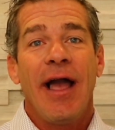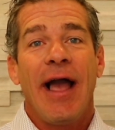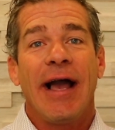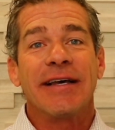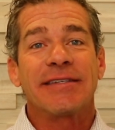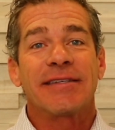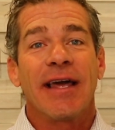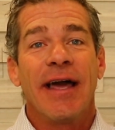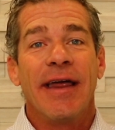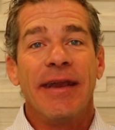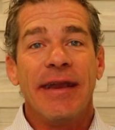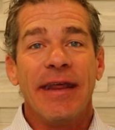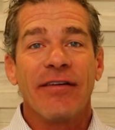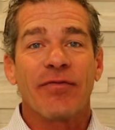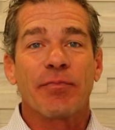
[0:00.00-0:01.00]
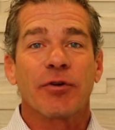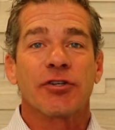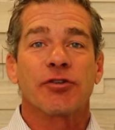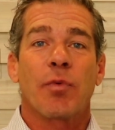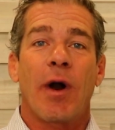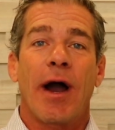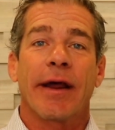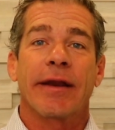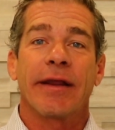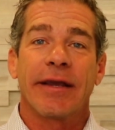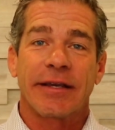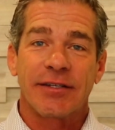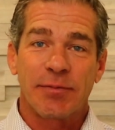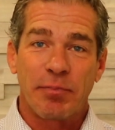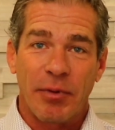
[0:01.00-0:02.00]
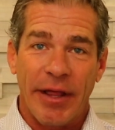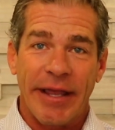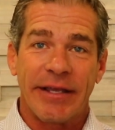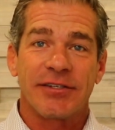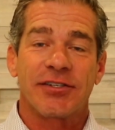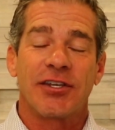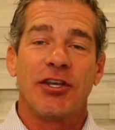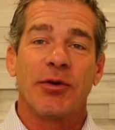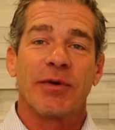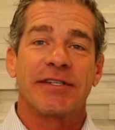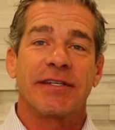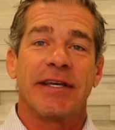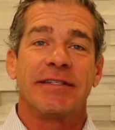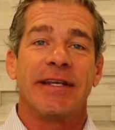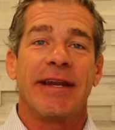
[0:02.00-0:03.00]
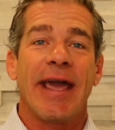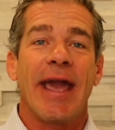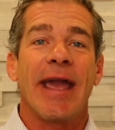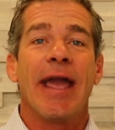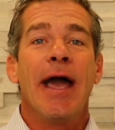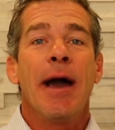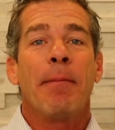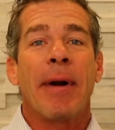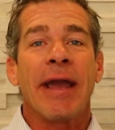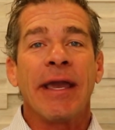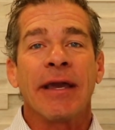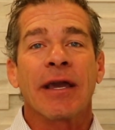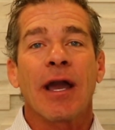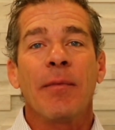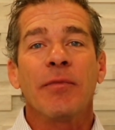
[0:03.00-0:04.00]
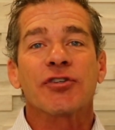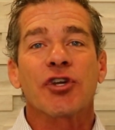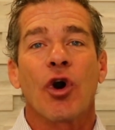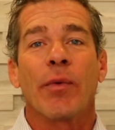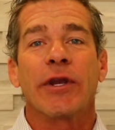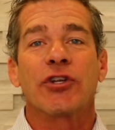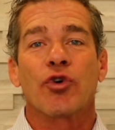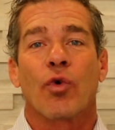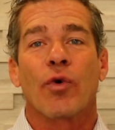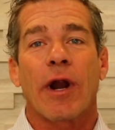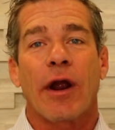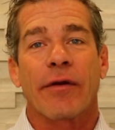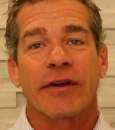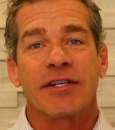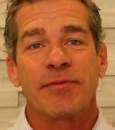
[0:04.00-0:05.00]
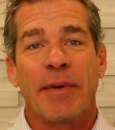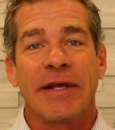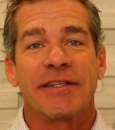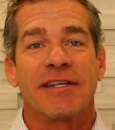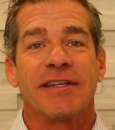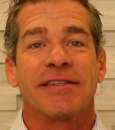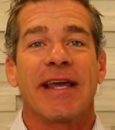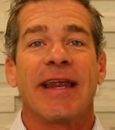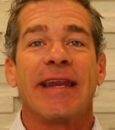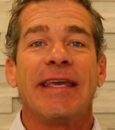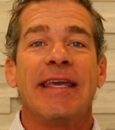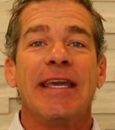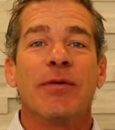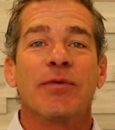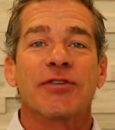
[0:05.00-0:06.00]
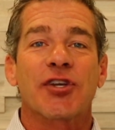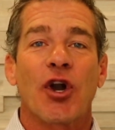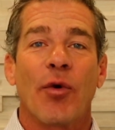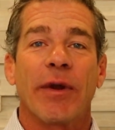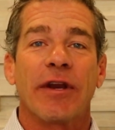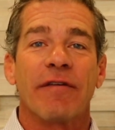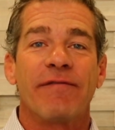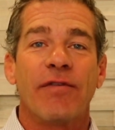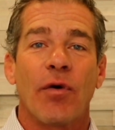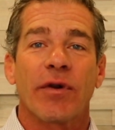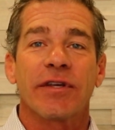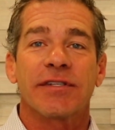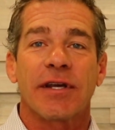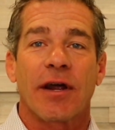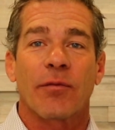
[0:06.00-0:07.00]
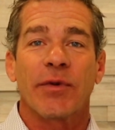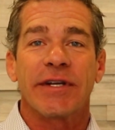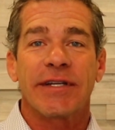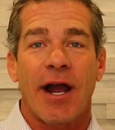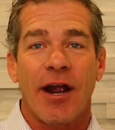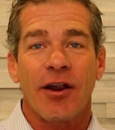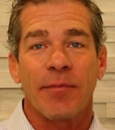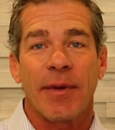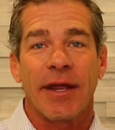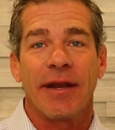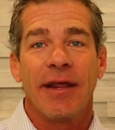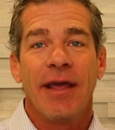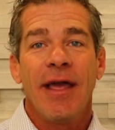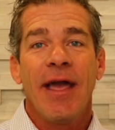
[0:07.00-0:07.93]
As Niv Perswad explains to USA Today, my income was going toward our expenses and he was going to focus on retirement.